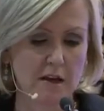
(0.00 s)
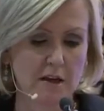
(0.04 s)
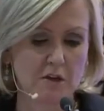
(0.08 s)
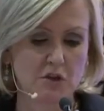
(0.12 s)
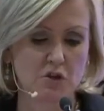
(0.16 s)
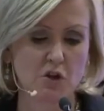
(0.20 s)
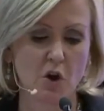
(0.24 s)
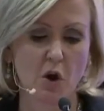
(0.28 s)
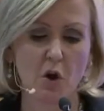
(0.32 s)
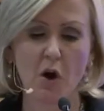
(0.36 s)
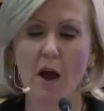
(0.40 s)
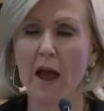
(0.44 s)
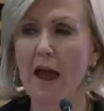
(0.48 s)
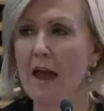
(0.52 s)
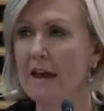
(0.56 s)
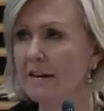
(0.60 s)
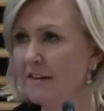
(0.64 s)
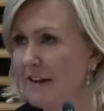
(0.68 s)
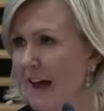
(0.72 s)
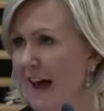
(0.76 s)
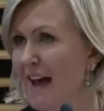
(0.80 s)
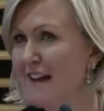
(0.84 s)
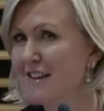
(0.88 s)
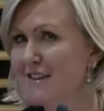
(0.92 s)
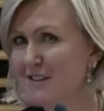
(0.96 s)
So,
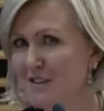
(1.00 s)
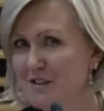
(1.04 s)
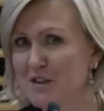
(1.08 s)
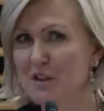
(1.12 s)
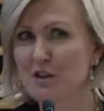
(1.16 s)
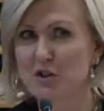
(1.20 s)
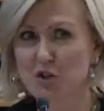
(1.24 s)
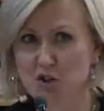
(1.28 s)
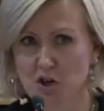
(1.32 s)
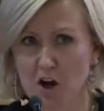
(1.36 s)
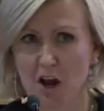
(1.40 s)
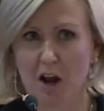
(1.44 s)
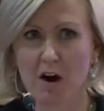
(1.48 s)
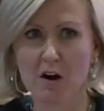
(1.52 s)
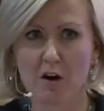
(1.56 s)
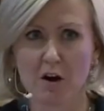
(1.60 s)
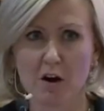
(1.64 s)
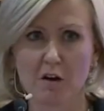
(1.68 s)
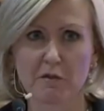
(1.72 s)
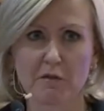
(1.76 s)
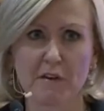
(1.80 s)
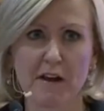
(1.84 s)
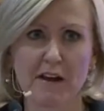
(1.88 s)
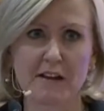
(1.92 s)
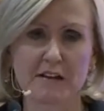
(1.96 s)
and as the chair
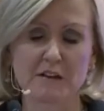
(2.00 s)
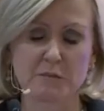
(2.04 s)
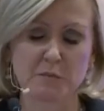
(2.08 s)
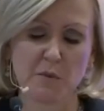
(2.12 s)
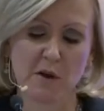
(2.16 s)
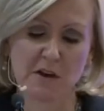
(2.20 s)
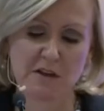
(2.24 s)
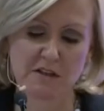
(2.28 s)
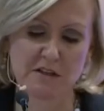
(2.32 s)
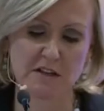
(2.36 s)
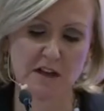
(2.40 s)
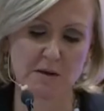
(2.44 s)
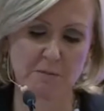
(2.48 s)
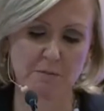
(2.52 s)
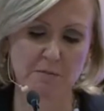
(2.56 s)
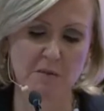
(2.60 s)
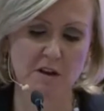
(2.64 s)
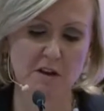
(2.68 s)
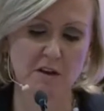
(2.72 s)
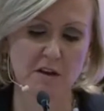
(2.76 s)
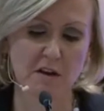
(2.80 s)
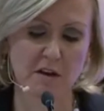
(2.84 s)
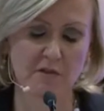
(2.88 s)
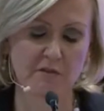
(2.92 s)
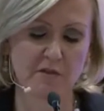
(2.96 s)
of ESPAS, let
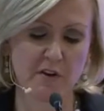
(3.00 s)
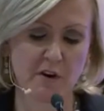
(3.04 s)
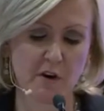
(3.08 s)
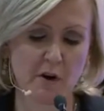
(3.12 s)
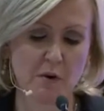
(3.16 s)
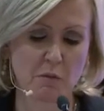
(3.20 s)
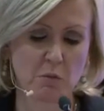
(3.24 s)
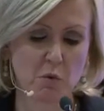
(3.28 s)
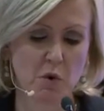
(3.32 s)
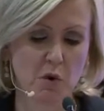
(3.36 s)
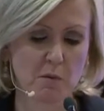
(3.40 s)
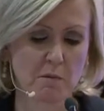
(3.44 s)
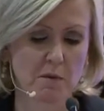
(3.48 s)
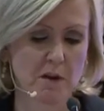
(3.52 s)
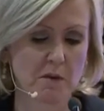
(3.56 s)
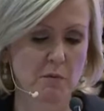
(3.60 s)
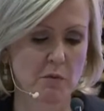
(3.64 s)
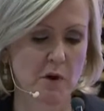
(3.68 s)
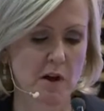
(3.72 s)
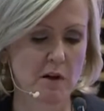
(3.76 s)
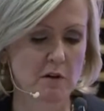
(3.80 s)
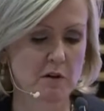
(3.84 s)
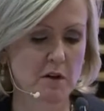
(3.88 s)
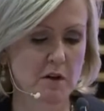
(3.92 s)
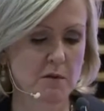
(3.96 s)
me very warmly
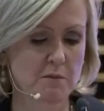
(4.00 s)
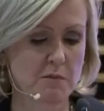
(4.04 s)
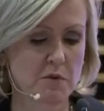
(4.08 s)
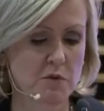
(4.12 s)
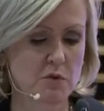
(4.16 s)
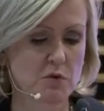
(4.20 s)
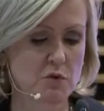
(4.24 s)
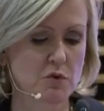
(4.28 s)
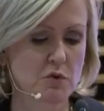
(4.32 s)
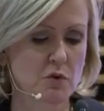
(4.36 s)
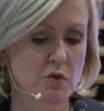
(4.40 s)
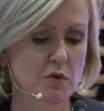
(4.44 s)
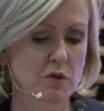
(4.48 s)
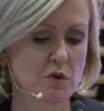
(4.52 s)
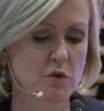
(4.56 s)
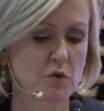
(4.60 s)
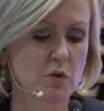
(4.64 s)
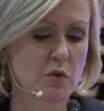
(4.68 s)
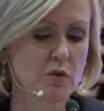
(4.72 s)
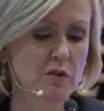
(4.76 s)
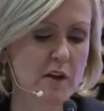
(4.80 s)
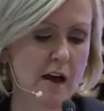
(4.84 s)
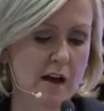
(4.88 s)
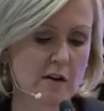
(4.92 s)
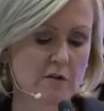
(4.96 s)
welcome you to the
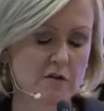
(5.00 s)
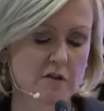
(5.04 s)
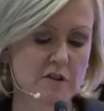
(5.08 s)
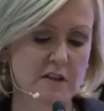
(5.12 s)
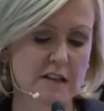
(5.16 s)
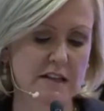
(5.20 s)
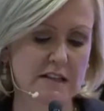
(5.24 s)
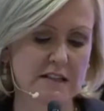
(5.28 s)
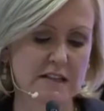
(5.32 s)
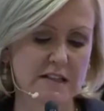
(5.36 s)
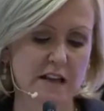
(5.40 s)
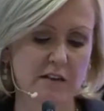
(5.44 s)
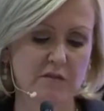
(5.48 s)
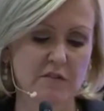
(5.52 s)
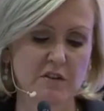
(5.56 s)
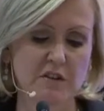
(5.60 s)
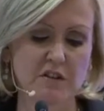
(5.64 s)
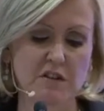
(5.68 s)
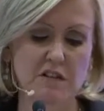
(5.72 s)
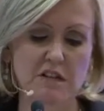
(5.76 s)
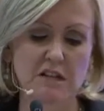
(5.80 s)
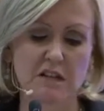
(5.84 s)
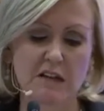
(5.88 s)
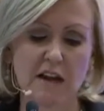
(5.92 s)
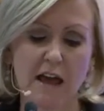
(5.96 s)

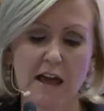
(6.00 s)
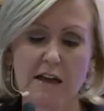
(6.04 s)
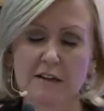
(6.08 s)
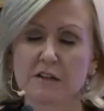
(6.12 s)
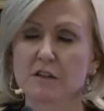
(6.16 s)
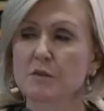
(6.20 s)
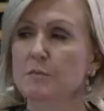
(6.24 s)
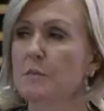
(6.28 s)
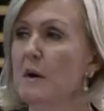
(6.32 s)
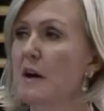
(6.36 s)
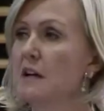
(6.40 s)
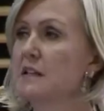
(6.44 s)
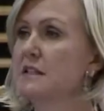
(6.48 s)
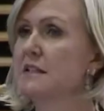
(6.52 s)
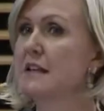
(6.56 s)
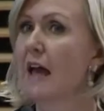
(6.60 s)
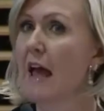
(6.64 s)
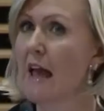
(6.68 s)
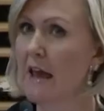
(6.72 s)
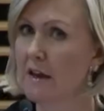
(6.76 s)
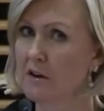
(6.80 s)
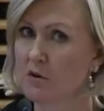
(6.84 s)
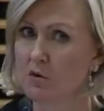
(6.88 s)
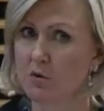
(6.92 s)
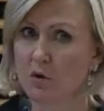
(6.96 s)
2017 ESPAS
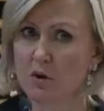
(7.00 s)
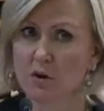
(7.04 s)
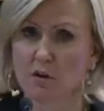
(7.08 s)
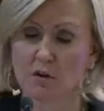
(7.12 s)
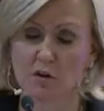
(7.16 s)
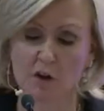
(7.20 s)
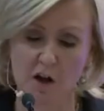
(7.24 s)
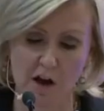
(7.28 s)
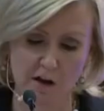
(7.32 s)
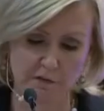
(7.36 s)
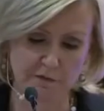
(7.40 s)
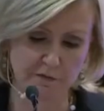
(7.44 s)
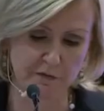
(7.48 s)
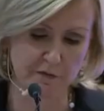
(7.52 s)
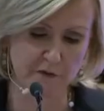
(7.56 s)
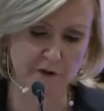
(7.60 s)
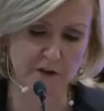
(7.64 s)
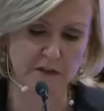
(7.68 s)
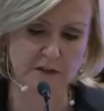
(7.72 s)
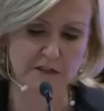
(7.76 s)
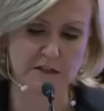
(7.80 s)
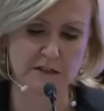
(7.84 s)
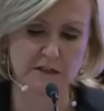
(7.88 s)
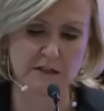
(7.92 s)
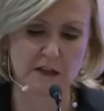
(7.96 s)
Annual
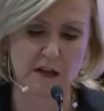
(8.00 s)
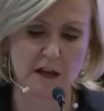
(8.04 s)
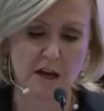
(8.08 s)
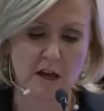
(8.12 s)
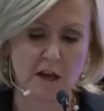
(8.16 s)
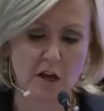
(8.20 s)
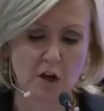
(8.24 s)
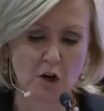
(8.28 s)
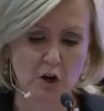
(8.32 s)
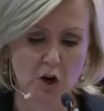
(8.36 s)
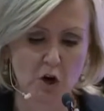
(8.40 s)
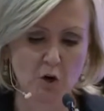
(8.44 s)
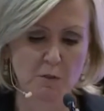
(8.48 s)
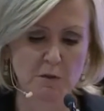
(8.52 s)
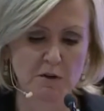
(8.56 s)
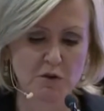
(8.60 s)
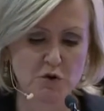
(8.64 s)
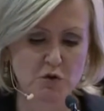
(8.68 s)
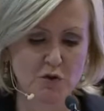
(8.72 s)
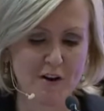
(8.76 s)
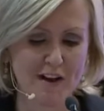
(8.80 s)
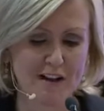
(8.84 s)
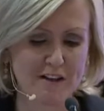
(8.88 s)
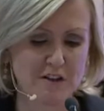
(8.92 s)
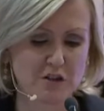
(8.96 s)
Conference, Global
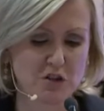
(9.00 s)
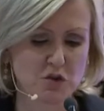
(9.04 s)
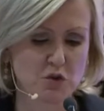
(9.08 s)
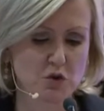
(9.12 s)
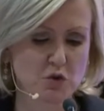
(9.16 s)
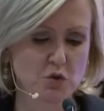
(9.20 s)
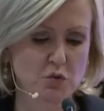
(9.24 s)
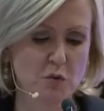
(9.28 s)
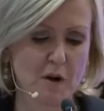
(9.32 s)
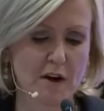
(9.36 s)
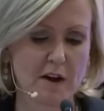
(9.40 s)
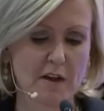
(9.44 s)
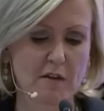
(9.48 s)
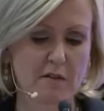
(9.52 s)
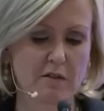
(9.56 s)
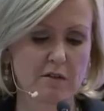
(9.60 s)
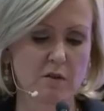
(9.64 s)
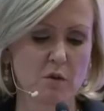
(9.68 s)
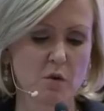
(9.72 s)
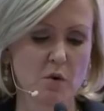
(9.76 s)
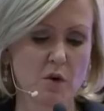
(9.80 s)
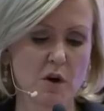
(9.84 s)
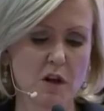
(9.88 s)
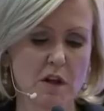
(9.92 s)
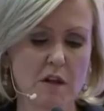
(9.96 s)
Trends to
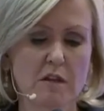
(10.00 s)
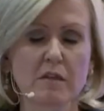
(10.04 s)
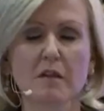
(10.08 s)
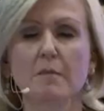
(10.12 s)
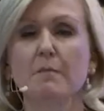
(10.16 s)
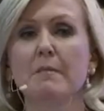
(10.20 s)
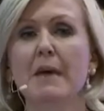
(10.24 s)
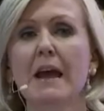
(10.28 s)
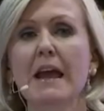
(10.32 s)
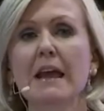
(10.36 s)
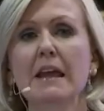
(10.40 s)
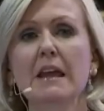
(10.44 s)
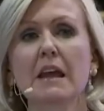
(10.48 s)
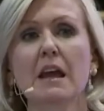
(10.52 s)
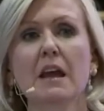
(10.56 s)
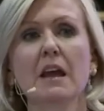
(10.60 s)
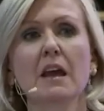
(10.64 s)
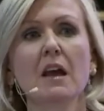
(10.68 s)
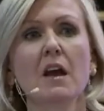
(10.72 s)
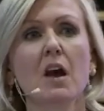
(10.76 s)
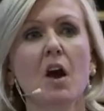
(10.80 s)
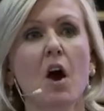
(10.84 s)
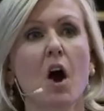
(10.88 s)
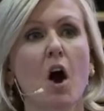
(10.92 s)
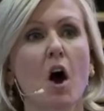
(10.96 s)
2030, the
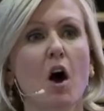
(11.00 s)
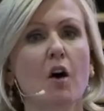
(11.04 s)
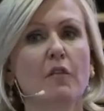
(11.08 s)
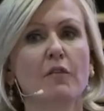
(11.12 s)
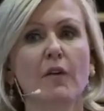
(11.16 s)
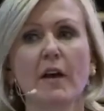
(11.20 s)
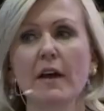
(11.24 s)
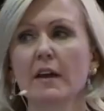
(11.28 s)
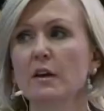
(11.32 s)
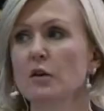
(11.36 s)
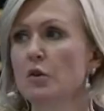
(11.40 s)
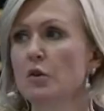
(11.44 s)
Making of a